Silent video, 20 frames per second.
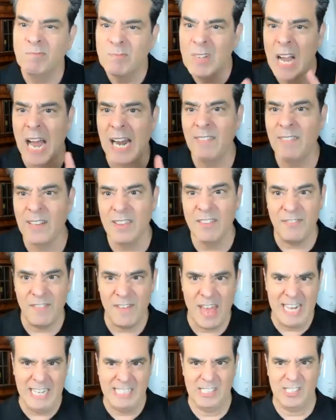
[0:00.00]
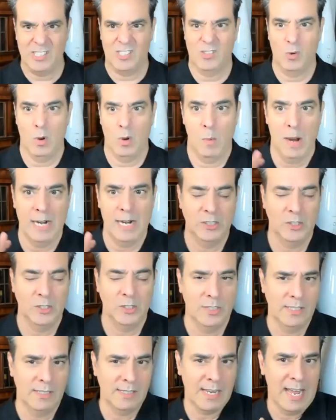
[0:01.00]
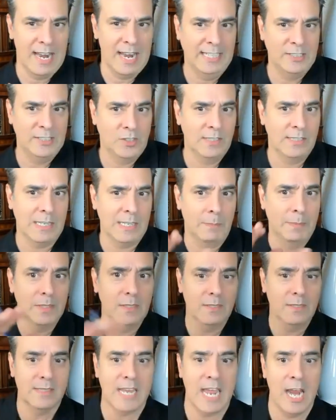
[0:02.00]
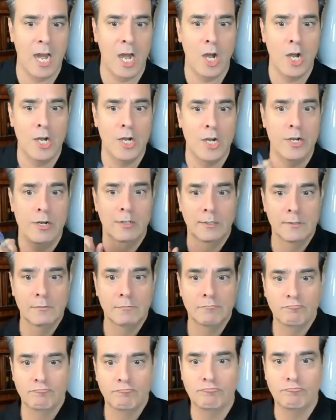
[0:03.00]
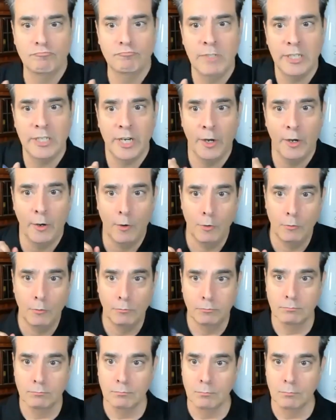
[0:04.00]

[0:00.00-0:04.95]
kind of on the fence do i want to do this can i do this i'm a little scared you know